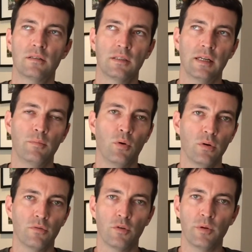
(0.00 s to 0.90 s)

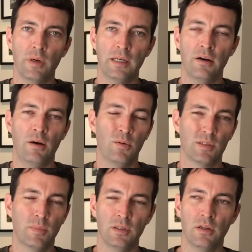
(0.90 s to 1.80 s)
important for me right now, I won't
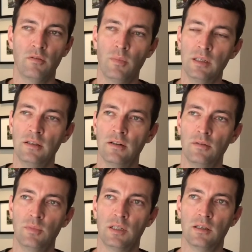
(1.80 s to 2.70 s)
spend a lot of money on
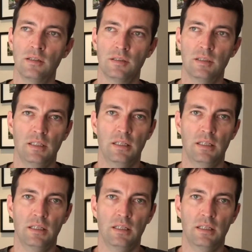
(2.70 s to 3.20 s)
it because,